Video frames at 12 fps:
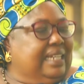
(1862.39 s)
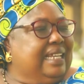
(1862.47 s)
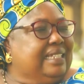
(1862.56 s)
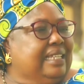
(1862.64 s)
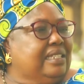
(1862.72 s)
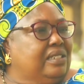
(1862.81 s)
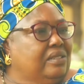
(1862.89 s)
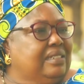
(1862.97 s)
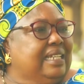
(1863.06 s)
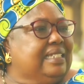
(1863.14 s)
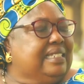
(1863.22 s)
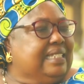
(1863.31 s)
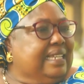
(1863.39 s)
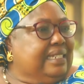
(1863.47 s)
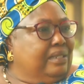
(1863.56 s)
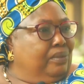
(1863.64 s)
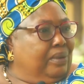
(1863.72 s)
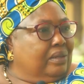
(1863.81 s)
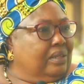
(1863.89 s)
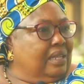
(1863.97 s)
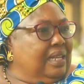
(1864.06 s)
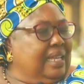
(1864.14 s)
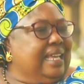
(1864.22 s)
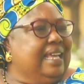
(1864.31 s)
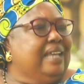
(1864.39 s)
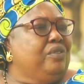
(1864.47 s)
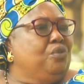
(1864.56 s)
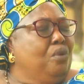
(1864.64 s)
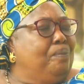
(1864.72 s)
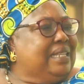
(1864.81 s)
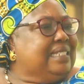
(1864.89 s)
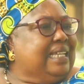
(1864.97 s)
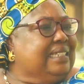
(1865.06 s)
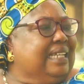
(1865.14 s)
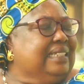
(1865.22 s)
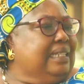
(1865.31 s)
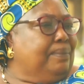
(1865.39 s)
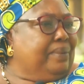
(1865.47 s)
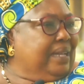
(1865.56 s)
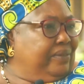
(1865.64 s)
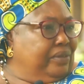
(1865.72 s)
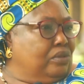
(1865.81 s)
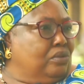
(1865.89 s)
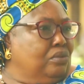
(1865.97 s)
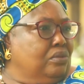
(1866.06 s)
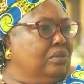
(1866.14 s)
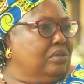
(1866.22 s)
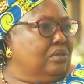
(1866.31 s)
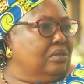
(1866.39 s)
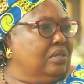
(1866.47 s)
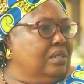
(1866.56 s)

Let the children study well and do better than the private schools.